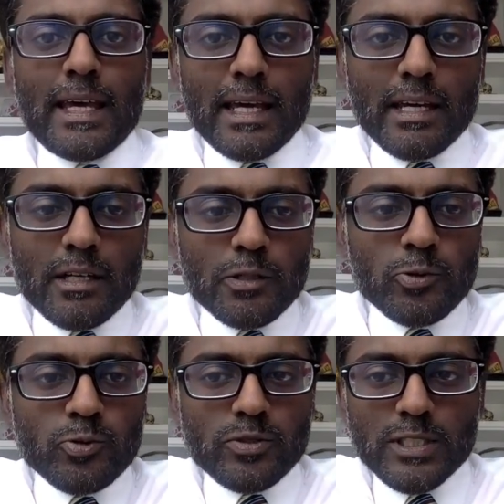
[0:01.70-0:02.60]

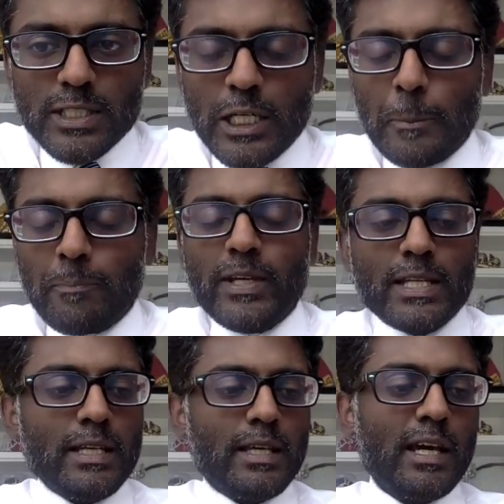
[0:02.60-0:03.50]
How's it?
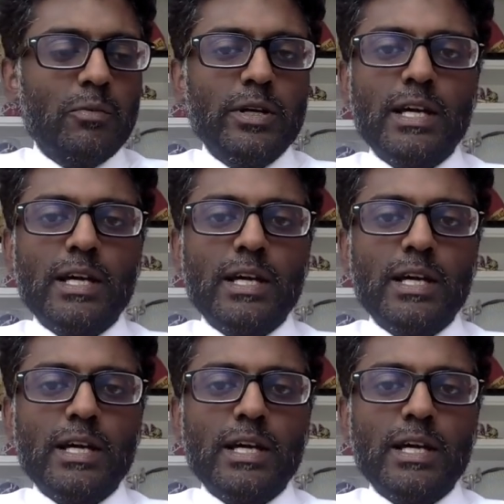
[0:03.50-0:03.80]
Indian Cowboy,